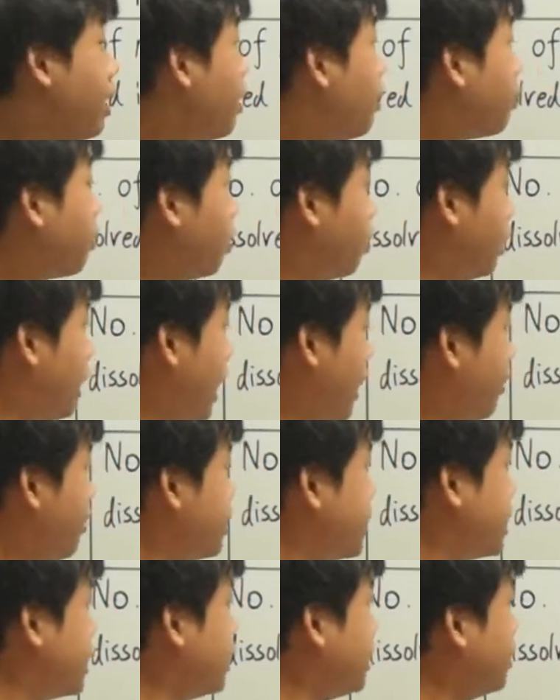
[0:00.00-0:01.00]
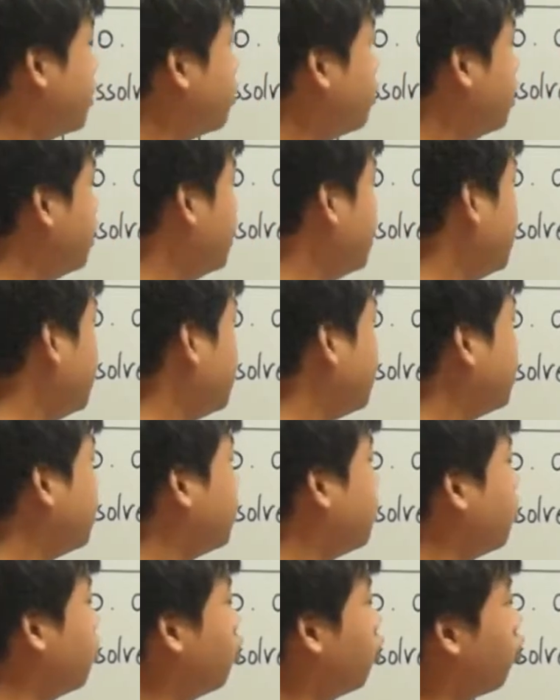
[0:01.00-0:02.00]
Molarity, we need
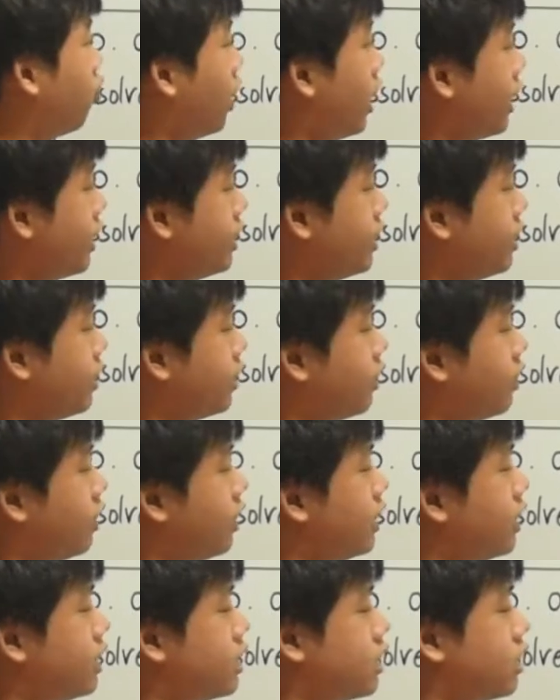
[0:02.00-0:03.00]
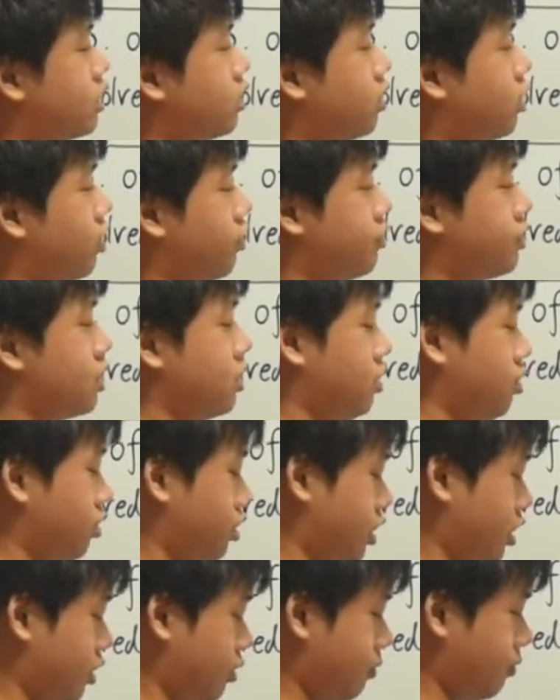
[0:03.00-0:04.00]
1 liter of
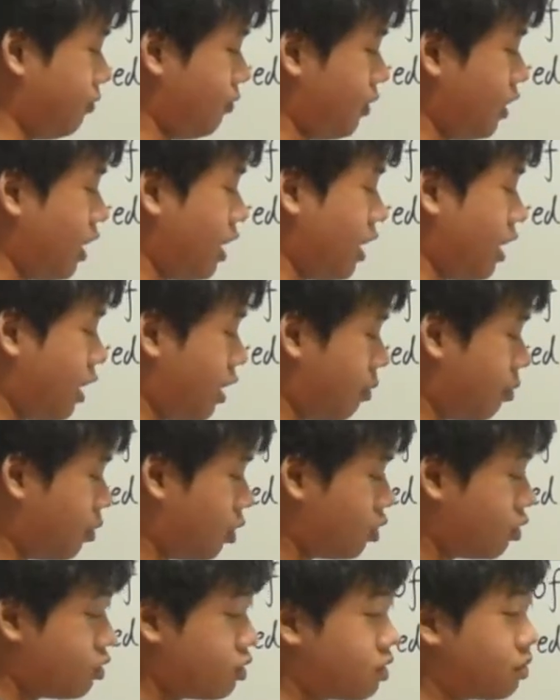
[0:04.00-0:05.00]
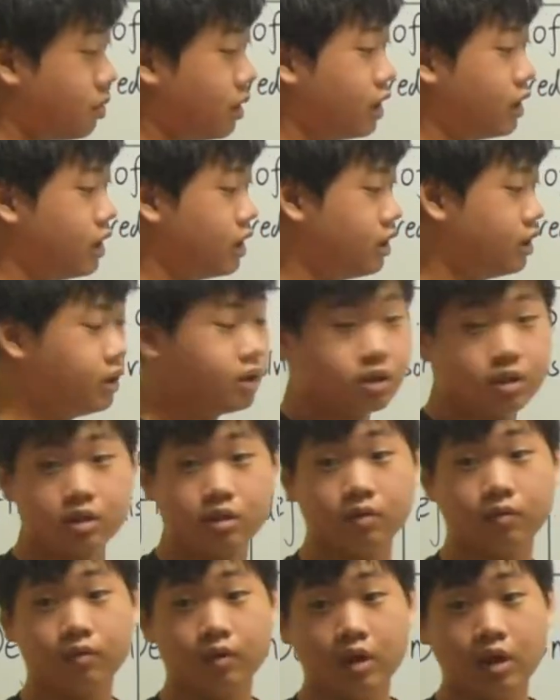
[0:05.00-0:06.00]
solution, moles per
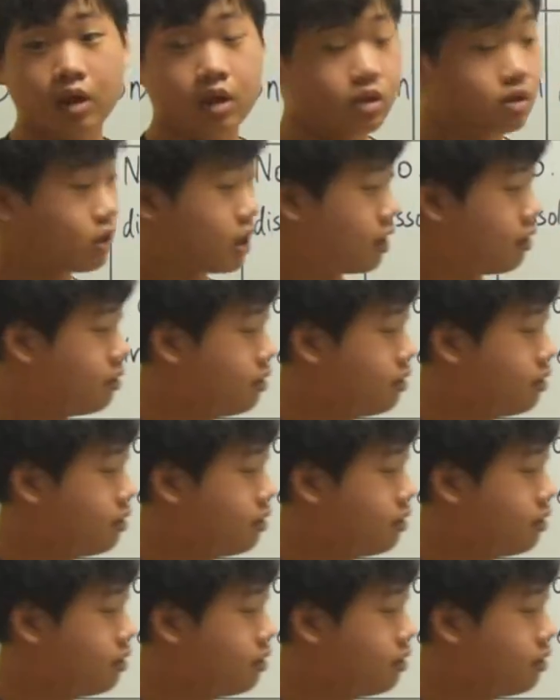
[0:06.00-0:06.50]
liters. So can